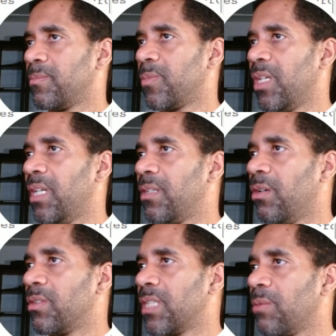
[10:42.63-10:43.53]
And the
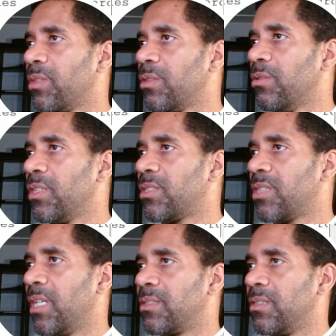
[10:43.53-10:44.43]
only thing we're doing is
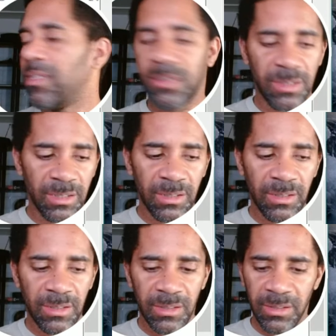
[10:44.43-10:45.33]
changing this to
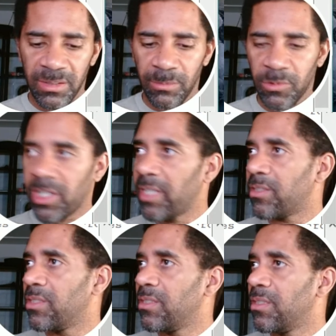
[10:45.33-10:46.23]

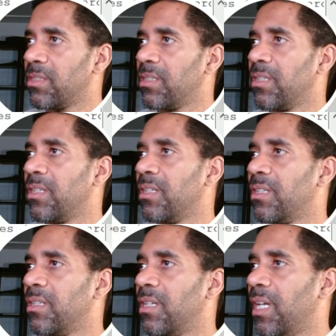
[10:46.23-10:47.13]
subtraction.
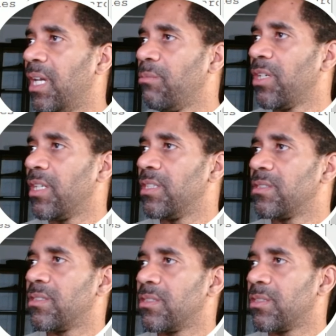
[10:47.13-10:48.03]
And we're going to
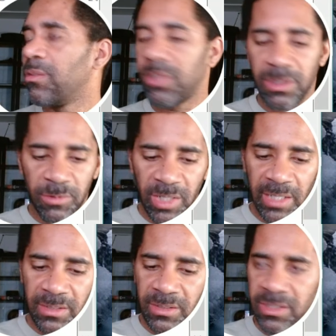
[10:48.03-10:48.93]
do a
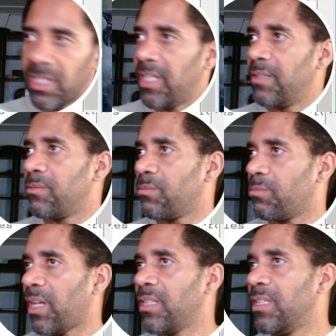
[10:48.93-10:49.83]
subtraction sign
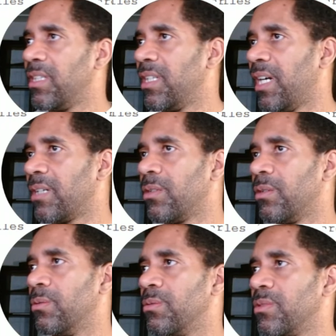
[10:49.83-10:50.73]
right here in our
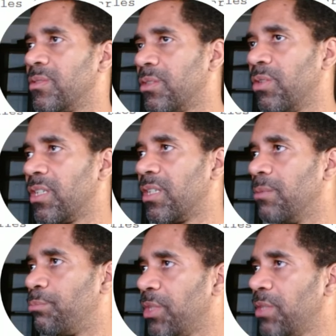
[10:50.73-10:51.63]
code so it could
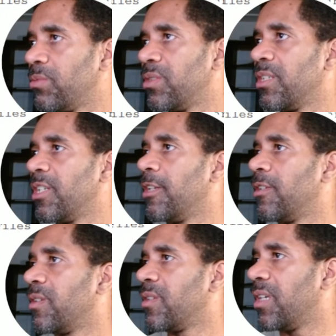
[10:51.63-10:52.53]
compute
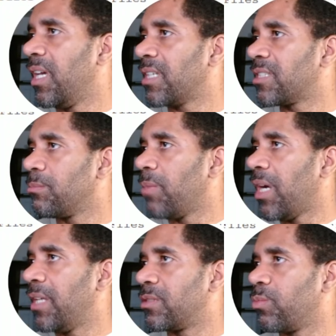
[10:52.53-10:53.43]
x
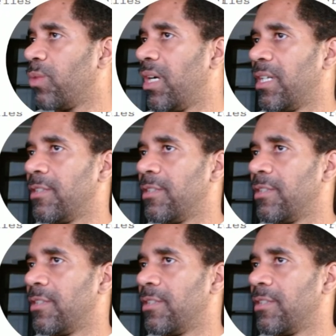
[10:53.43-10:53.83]
minus y.